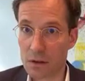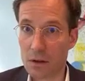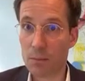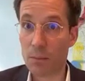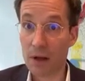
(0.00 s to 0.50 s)

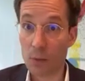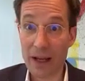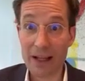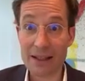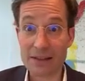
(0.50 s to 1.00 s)
By the way,
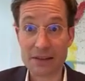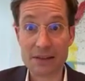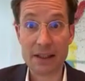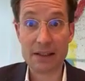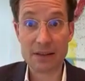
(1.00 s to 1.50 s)
this is
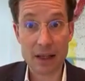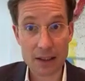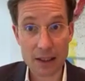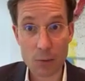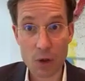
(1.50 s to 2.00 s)

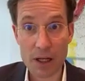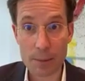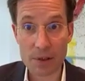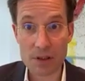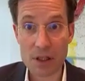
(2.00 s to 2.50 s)
exactly what
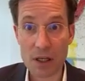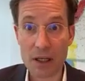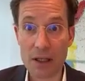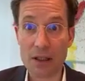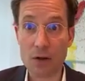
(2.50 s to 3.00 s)
happened
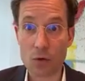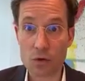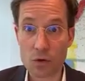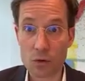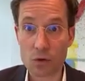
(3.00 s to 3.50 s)
in the
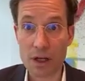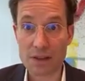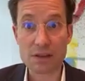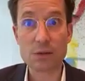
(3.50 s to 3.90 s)
eurozone crisis.